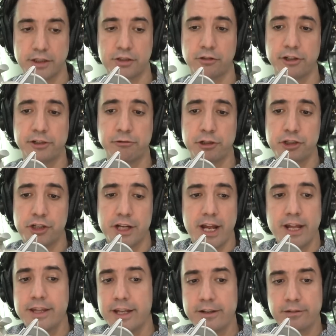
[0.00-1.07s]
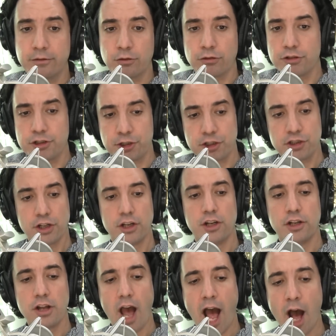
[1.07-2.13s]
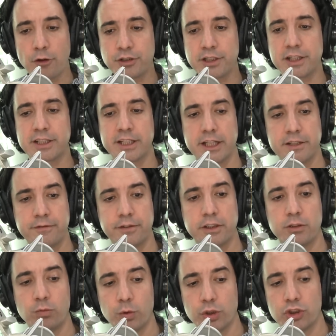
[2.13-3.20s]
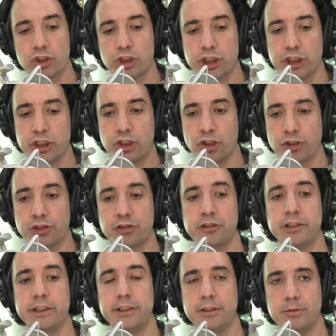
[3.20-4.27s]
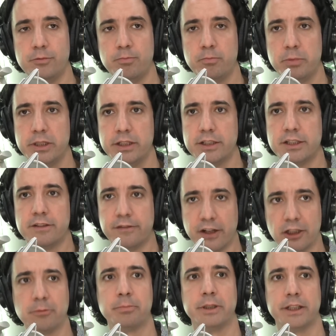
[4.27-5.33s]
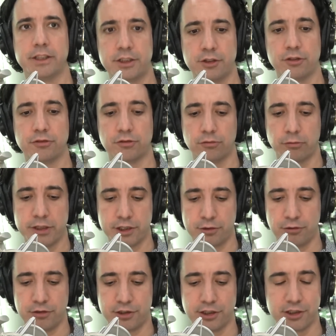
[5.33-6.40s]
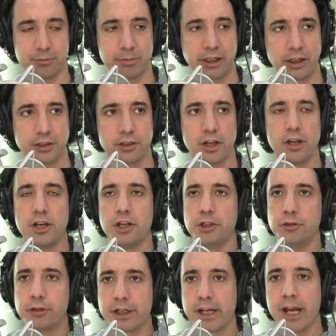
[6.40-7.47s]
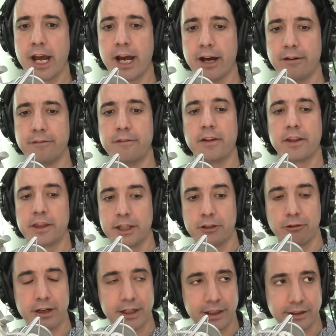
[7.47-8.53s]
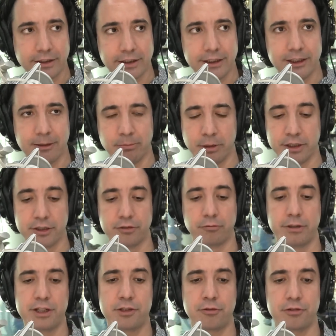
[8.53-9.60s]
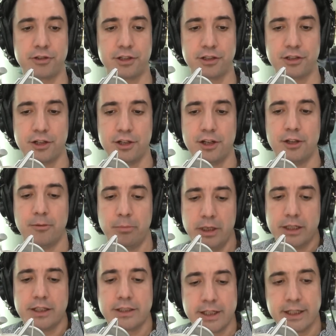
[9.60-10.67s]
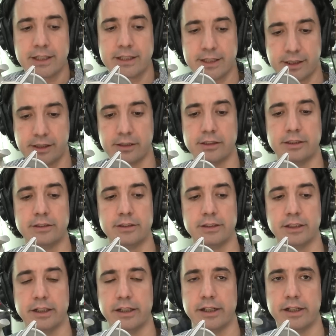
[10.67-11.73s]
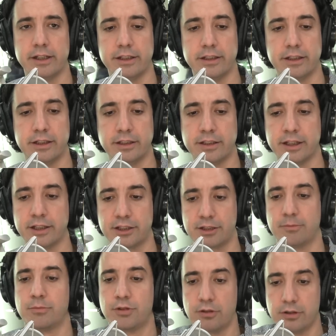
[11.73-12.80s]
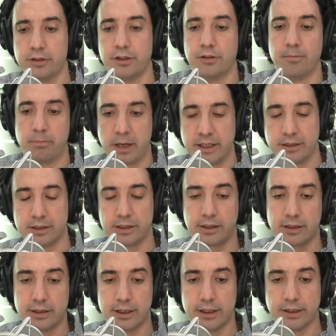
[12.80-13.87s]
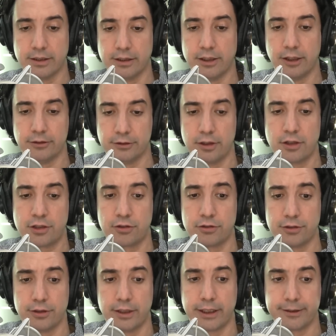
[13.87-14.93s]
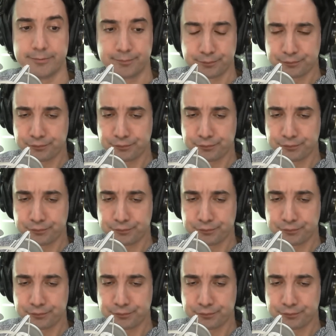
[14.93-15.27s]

that's a great question. And then of course just how successfully will the country be in developing its own resources? Because you can have theoretically abundant resources, but it takes skill and it takes some sort of you know basic uh, you know a certain like